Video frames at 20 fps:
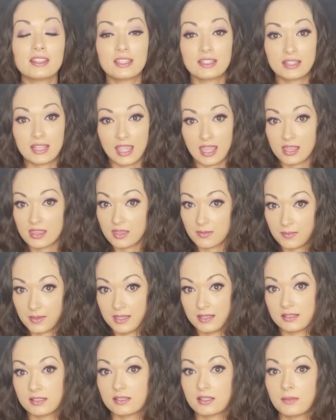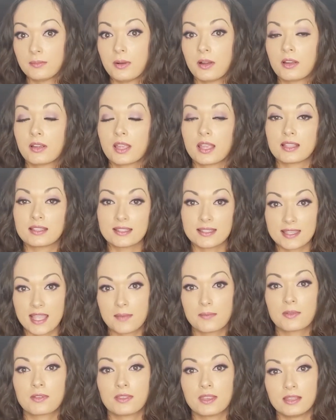to take the pieces apart and
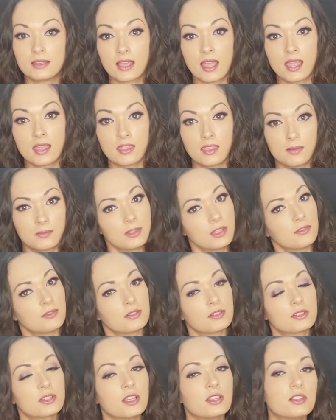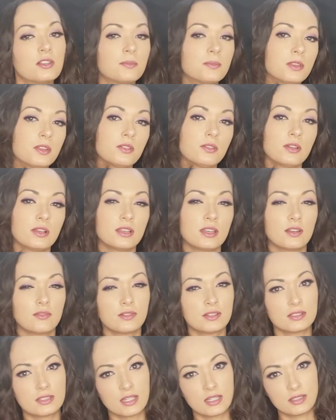separately dye them different shades of blue and
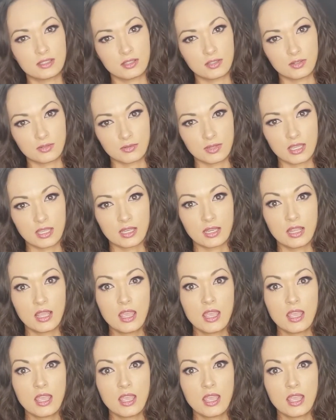different shades of green